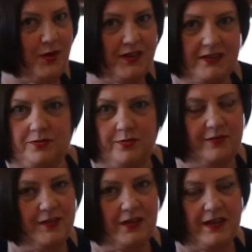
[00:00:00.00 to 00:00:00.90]
product
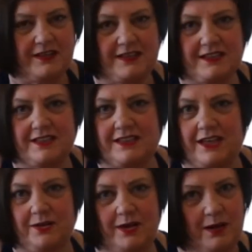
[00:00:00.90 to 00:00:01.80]
reveal is
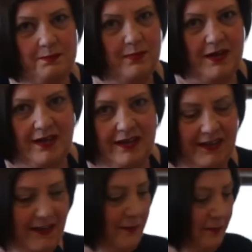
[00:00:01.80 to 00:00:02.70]
so up my
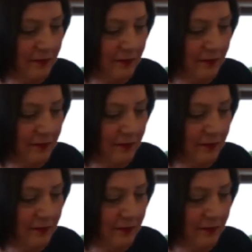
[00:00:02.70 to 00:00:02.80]
alley,